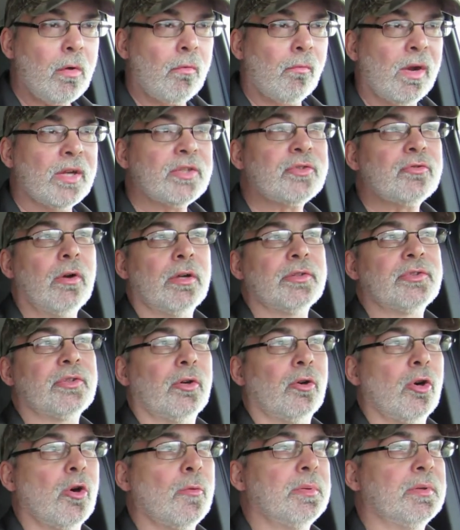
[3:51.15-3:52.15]
restaurants
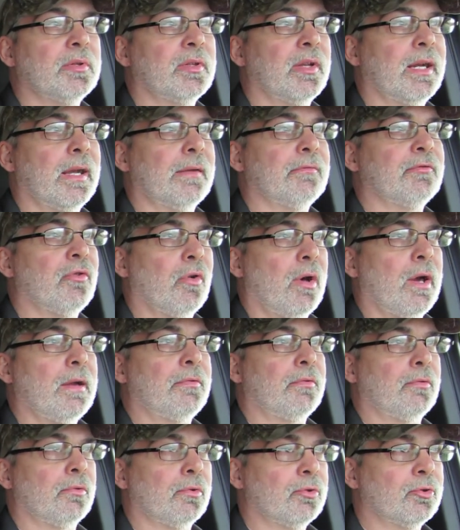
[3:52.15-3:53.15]
are open that have
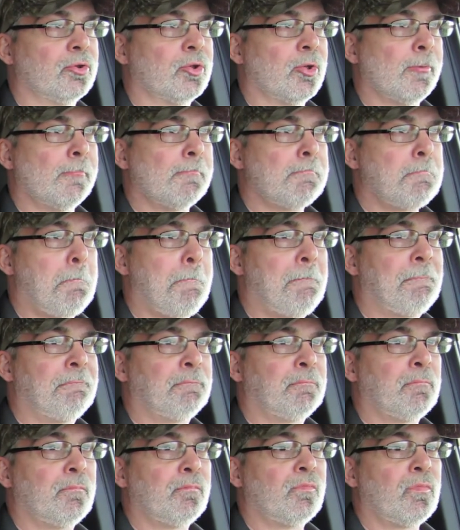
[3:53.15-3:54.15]
drive-thrus.
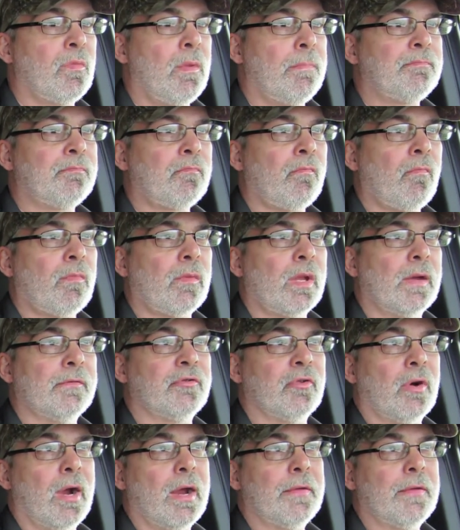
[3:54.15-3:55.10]
If